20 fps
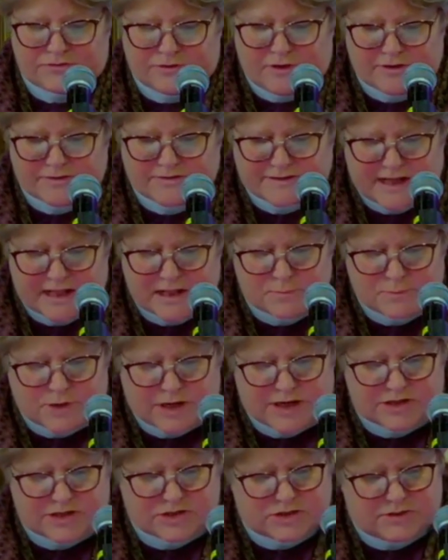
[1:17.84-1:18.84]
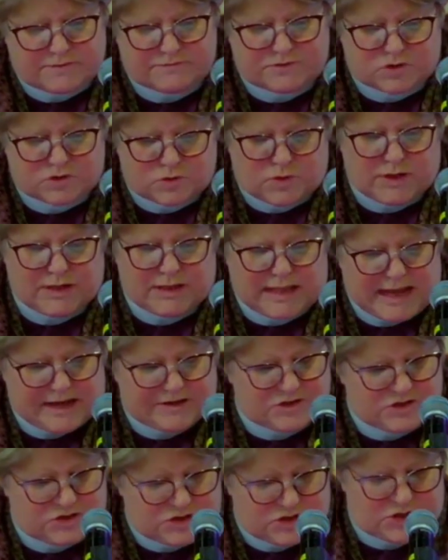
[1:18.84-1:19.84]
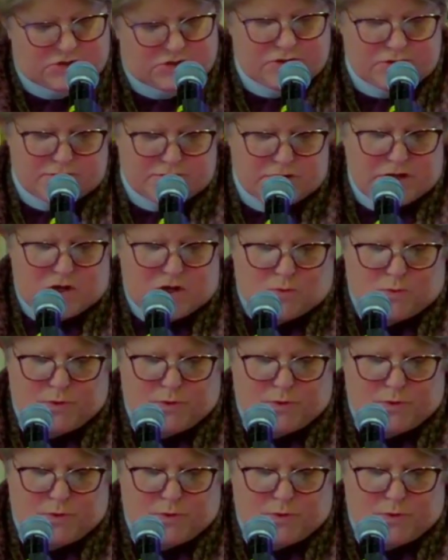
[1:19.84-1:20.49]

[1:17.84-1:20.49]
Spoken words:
So our celebration of joy last year,